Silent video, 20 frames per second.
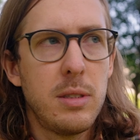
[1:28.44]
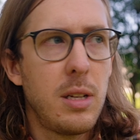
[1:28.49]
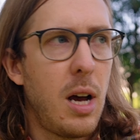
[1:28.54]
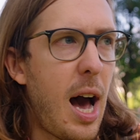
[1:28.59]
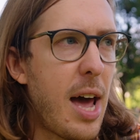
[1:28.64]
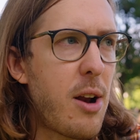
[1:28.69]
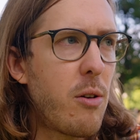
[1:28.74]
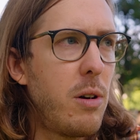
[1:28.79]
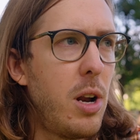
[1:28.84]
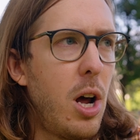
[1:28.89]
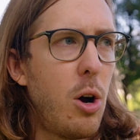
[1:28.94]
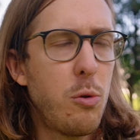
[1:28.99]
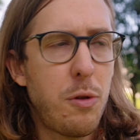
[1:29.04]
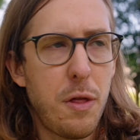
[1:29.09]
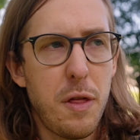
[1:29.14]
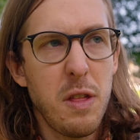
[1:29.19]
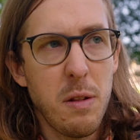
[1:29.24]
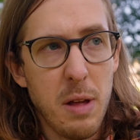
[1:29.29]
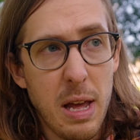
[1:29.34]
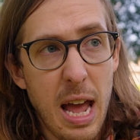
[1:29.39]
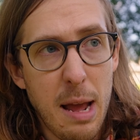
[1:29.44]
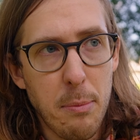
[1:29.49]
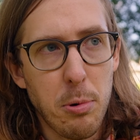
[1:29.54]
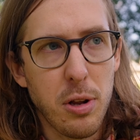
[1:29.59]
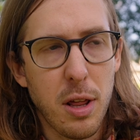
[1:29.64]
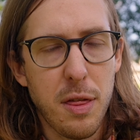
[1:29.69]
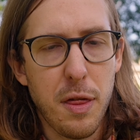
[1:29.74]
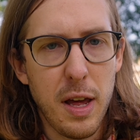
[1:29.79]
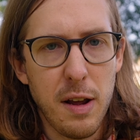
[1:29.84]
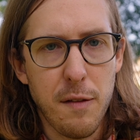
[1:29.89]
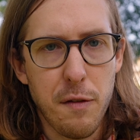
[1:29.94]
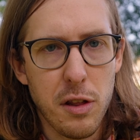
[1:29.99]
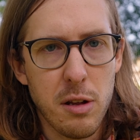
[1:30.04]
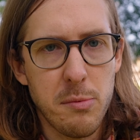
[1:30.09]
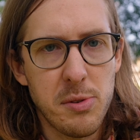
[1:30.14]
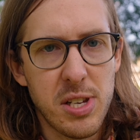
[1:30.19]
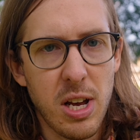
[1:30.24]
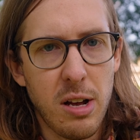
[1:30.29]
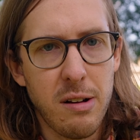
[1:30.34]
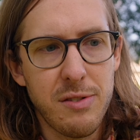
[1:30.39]
I don't know, able to think for
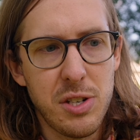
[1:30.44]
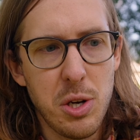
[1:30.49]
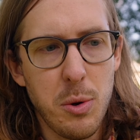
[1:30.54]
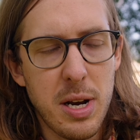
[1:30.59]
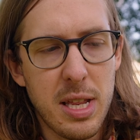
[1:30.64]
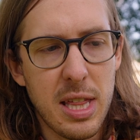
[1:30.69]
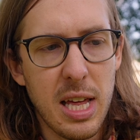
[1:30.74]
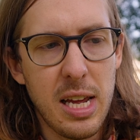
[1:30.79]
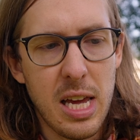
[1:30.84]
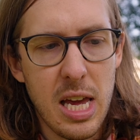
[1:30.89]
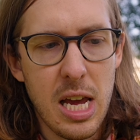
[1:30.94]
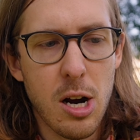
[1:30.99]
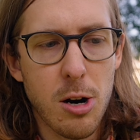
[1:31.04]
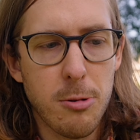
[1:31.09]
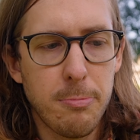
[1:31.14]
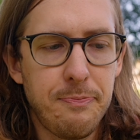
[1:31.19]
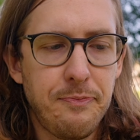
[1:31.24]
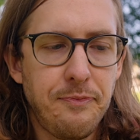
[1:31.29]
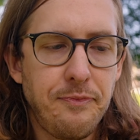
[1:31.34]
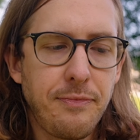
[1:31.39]
themselves, you would think here.